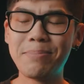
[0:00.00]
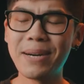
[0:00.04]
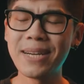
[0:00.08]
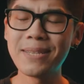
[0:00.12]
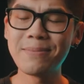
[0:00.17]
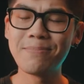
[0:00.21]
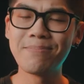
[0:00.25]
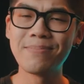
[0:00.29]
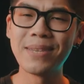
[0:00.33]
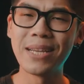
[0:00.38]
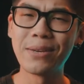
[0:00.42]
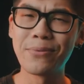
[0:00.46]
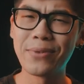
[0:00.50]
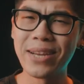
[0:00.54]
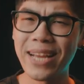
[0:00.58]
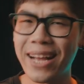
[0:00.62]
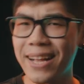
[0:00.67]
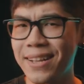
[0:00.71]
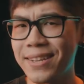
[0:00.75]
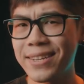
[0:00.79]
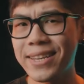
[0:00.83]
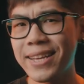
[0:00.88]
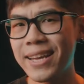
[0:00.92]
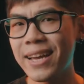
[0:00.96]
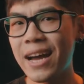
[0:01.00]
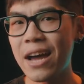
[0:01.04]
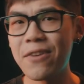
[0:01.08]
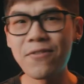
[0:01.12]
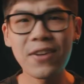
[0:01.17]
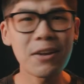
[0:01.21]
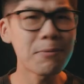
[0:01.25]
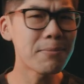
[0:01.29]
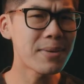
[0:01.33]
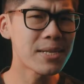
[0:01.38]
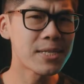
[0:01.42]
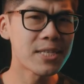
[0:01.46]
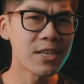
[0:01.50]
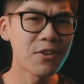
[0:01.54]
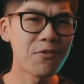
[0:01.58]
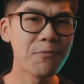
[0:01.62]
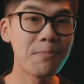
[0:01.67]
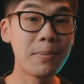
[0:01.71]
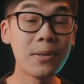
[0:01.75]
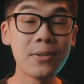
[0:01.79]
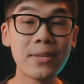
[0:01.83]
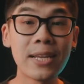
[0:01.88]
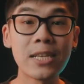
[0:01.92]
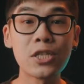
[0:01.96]
But in reality, I found
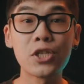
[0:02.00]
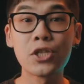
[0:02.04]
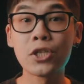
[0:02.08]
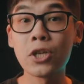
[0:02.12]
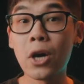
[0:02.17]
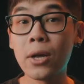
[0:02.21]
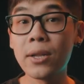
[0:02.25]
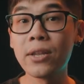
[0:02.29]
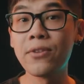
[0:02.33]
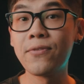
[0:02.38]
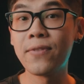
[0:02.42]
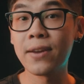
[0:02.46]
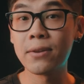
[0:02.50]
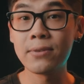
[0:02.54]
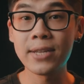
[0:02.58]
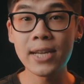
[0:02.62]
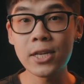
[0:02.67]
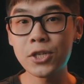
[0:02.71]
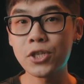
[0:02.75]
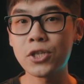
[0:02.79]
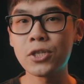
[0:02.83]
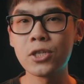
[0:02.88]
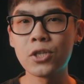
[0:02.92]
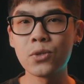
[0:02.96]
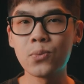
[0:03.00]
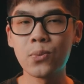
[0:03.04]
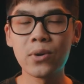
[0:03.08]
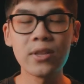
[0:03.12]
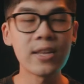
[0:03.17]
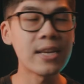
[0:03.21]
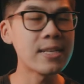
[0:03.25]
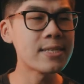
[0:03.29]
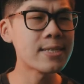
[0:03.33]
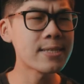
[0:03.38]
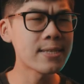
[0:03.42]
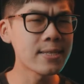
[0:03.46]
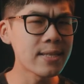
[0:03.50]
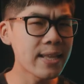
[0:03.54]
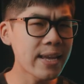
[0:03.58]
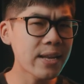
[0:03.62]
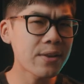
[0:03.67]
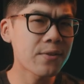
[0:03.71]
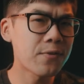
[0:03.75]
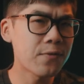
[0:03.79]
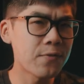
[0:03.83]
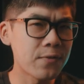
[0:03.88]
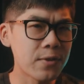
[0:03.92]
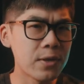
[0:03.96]
myself building solid foundations with a
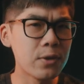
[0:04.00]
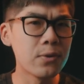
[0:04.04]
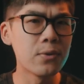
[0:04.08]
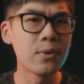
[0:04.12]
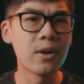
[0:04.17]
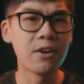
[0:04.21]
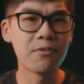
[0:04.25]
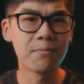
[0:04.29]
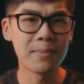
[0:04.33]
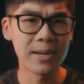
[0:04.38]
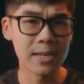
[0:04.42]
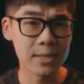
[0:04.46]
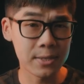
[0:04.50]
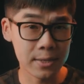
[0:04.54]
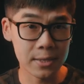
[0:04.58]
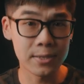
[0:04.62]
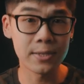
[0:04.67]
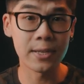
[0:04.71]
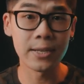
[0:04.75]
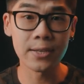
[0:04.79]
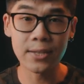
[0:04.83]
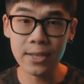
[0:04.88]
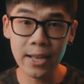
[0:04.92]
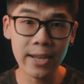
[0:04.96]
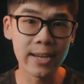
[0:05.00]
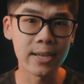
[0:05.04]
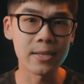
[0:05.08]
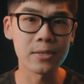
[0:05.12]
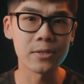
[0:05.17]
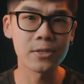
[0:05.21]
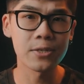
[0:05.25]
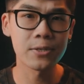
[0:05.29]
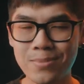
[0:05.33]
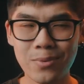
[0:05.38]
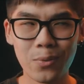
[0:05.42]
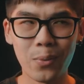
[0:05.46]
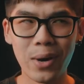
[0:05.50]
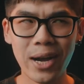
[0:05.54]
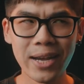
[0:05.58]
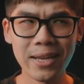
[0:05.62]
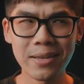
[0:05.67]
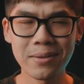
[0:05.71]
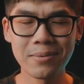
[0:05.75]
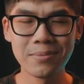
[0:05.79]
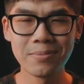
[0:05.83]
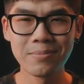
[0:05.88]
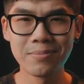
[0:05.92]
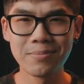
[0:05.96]
select few of my existing clients.
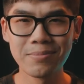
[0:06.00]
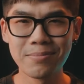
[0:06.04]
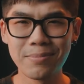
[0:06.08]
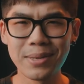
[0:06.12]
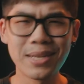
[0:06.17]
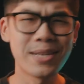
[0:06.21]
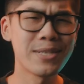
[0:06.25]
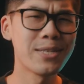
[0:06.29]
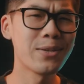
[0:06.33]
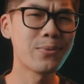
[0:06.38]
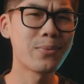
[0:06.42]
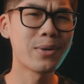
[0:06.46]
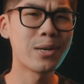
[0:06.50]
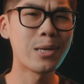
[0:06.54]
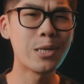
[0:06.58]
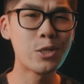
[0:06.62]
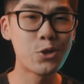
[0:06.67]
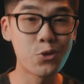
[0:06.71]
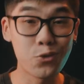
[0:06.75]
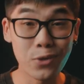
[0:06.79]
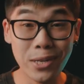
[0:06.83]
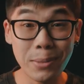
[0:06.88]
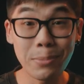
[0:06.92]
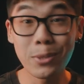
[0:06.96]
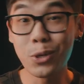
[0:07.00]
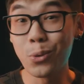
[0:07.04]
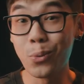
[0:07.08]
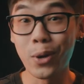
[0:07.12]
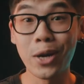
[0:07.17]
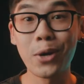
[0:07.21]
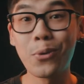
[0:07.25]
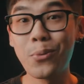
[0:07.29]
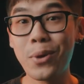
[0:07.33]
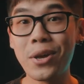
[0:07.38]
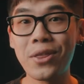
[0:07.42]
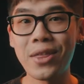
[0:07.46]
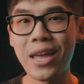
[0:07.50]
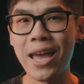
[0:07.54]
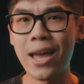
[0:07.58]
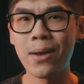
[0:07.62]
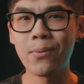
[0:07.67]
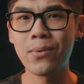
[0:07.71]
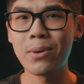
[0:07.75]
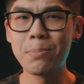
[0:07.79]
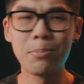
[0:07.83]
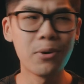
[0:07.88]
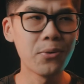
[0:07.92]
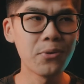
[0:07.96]
Why? Because they were a dream to work with
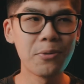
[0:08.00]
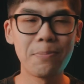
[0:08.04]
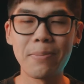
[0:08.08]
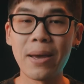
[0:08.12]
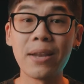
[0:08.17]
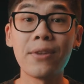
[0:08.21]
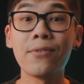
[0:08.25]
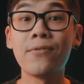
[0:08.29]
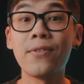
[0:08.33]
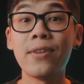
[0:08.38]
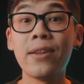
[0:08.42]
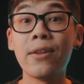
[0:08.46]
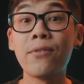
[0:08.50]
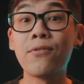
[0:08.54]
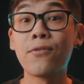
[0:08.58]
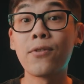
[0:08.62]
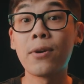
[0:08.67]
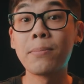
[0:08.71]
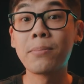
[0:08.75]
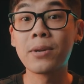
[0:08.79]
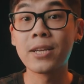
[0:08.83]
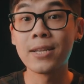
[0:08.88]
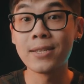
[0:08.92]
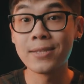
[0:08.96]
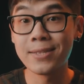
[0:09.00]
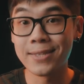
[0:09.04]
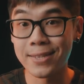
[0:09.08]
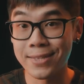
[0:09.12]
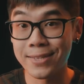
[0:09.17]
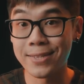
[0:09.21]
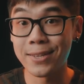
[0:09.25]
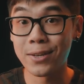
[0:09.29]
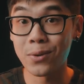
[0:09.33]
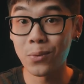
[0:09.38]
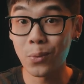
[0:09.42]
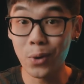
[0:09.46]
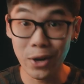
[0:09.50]
and we both benefited from consistent